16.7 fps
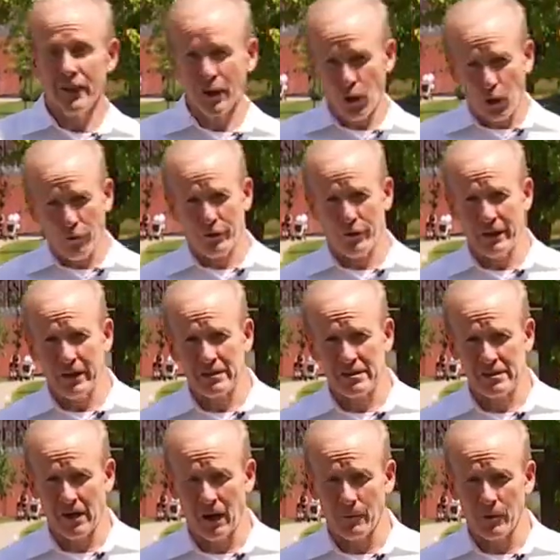The goal for
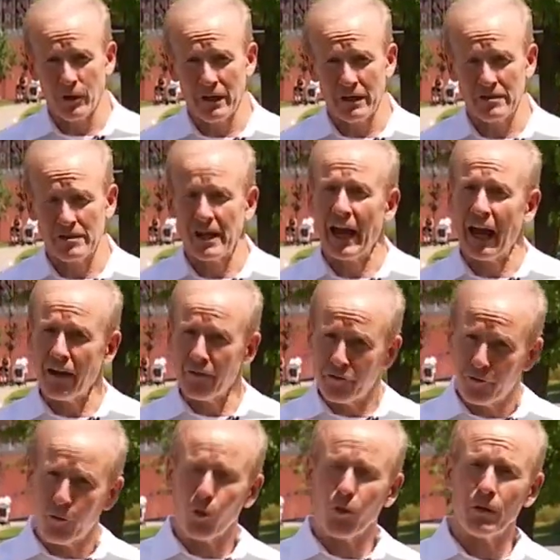this summer is to
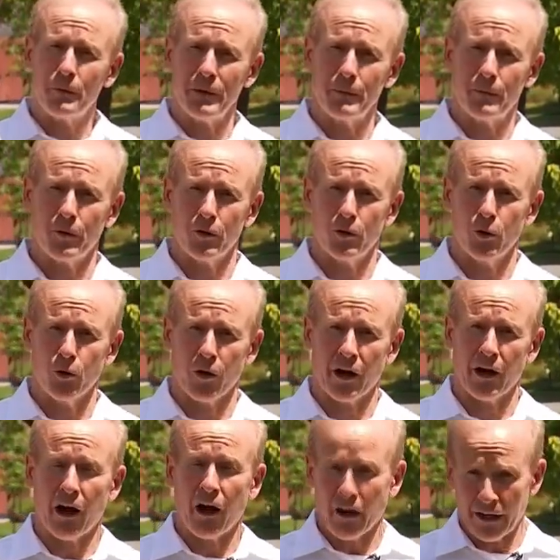have 4 people who
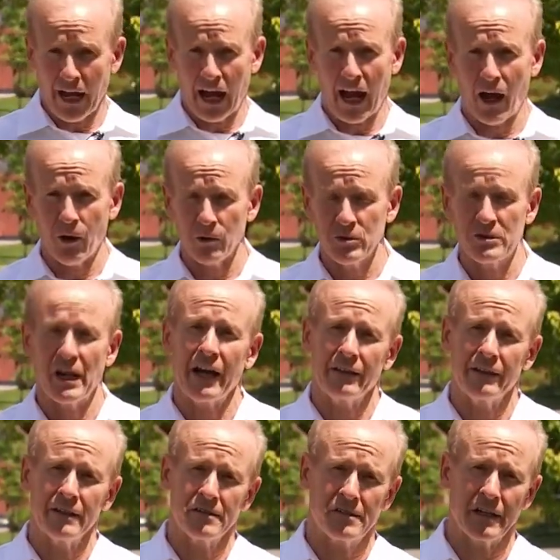are unhoused
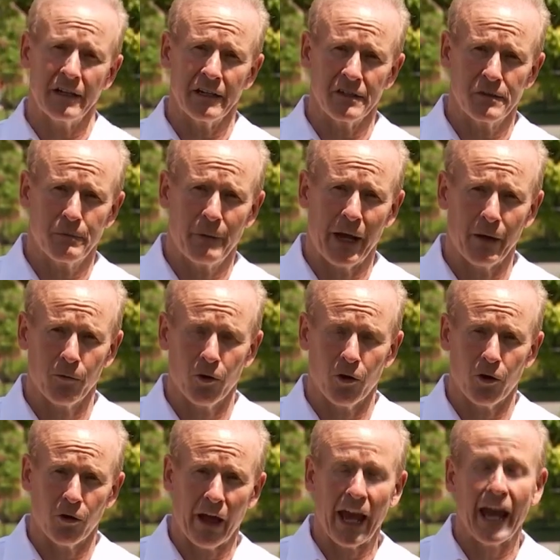on the city's
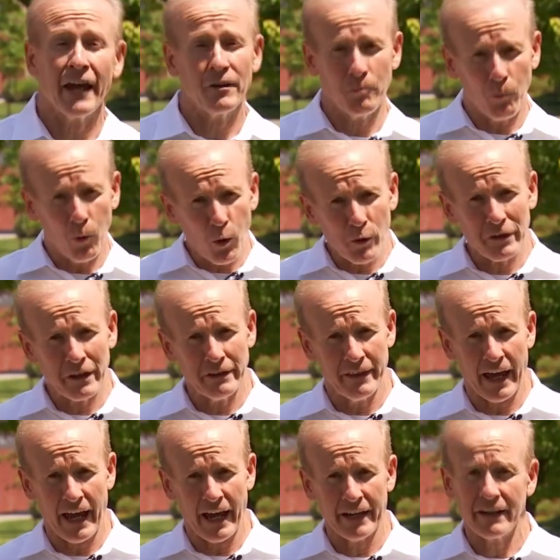payroll, and more
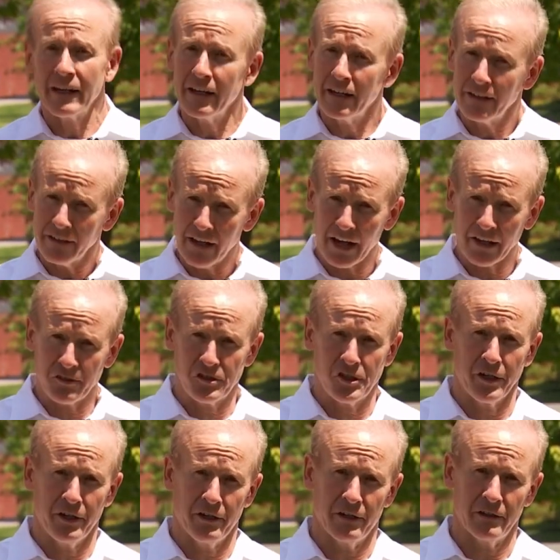than that
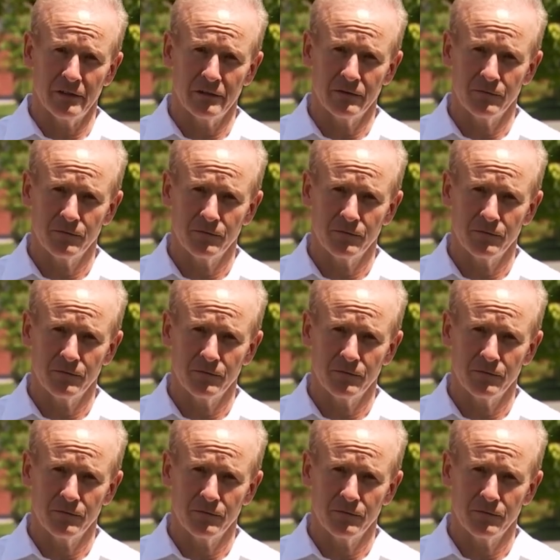next year.